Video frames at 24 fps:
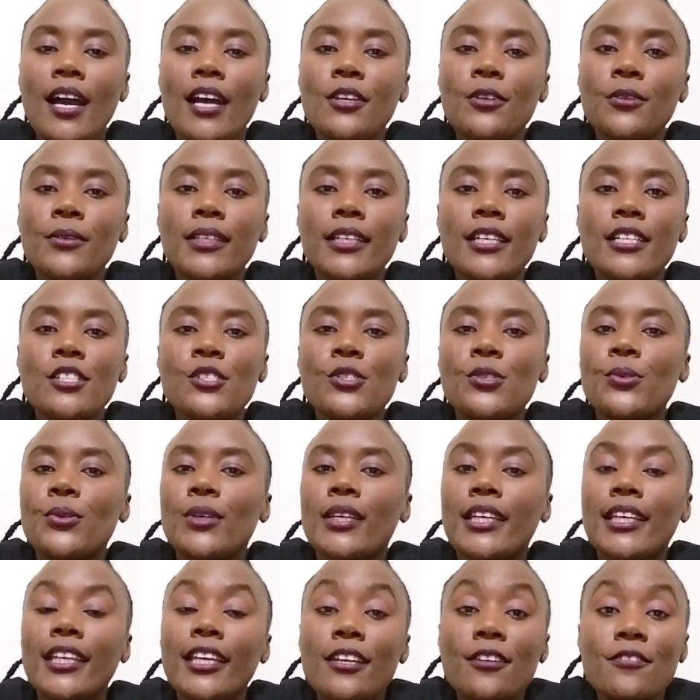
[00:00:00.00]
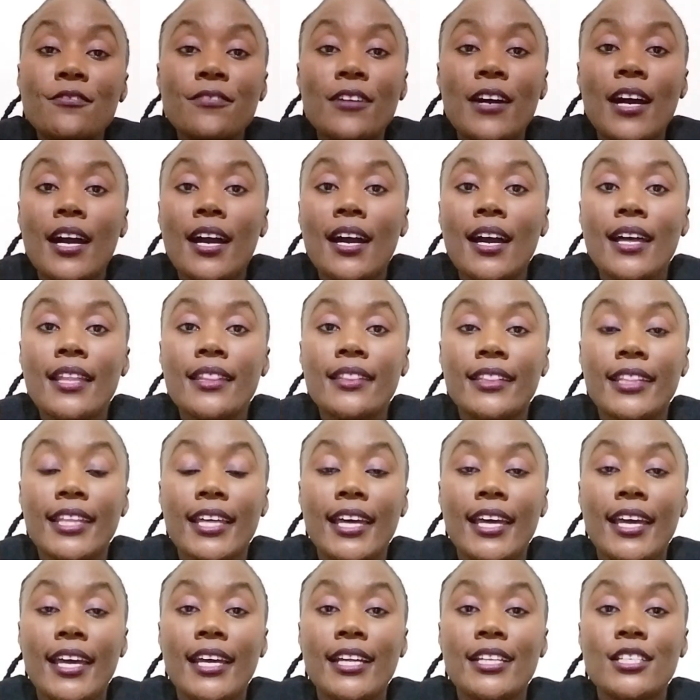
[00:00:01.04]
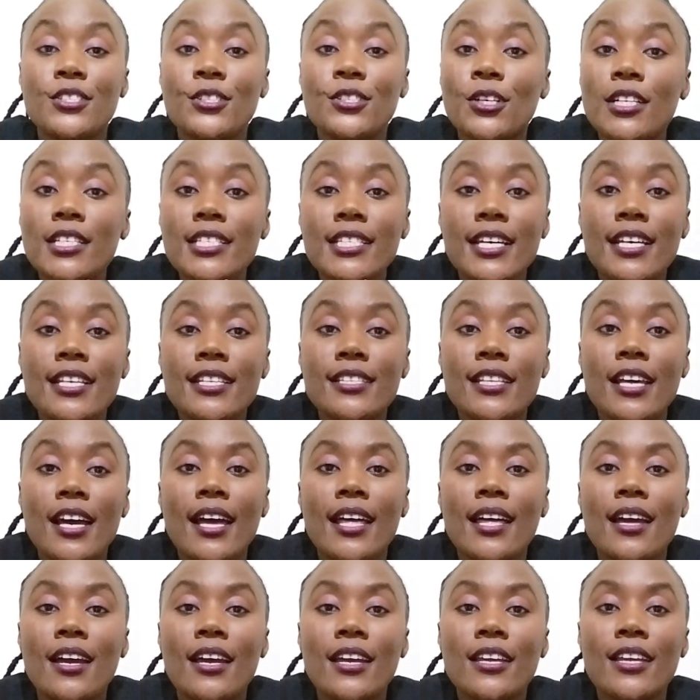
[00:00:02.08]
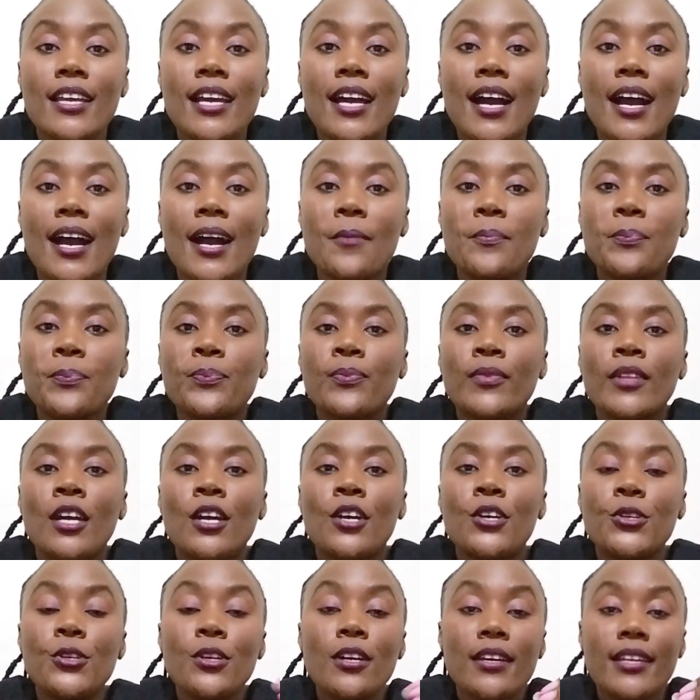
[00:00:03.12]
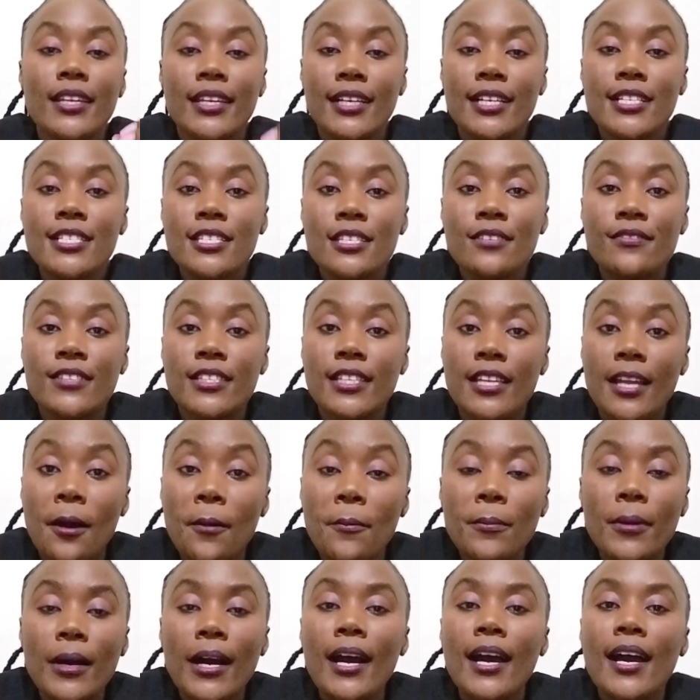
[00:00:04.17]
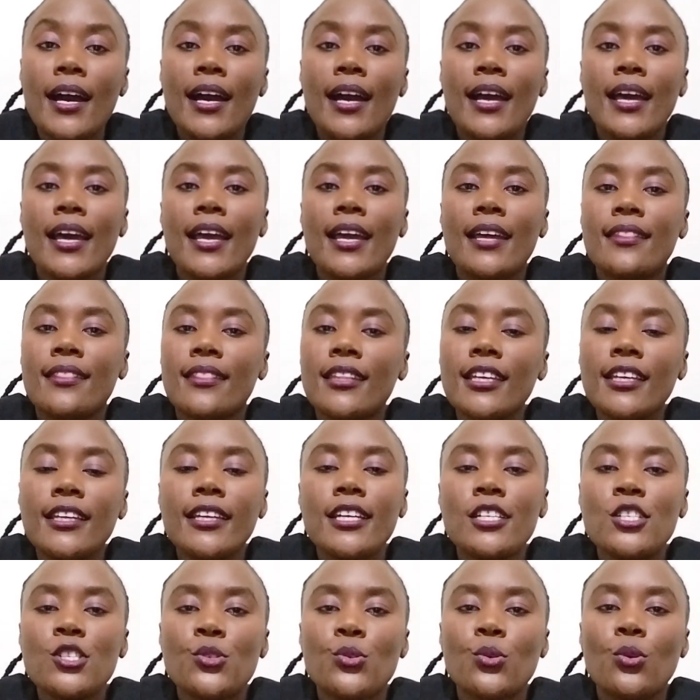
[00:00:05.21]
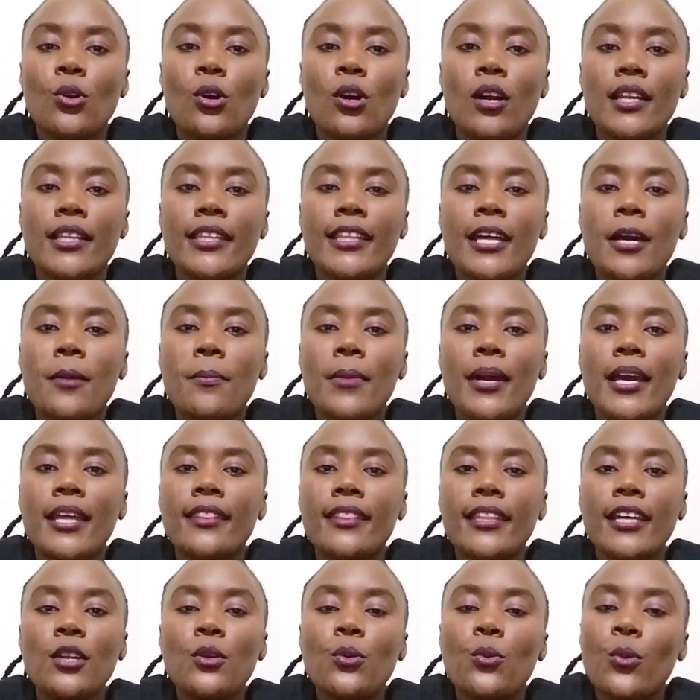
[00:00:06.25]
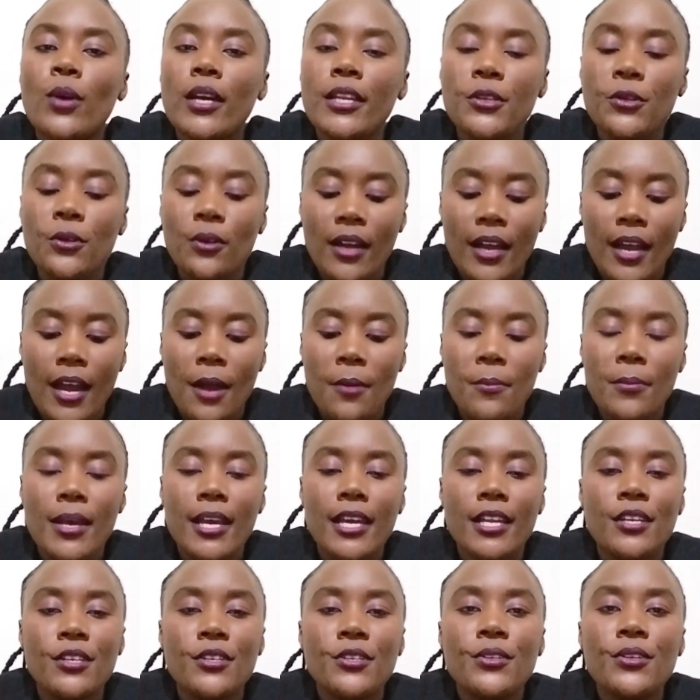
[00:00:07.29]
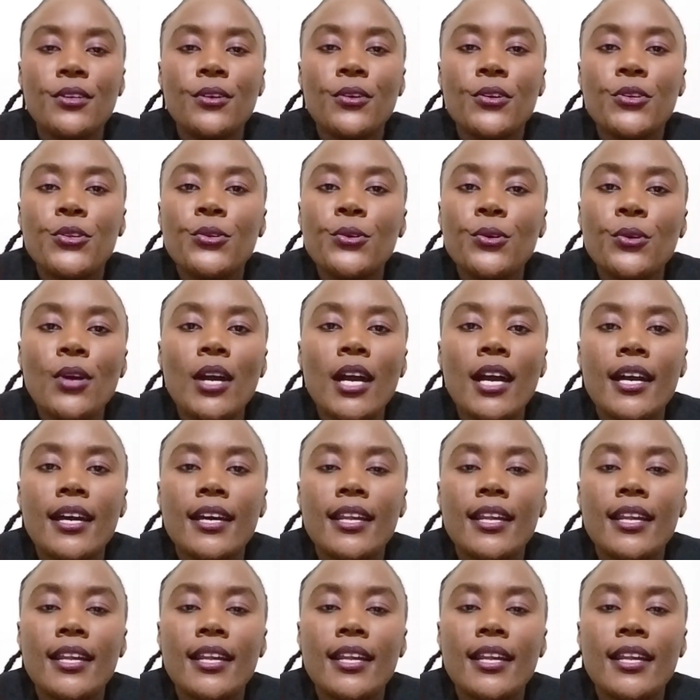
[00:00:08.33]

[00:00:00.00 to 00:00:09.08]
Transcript: you get to give the doctors your relative's number, and they get to call them. And then when you come and you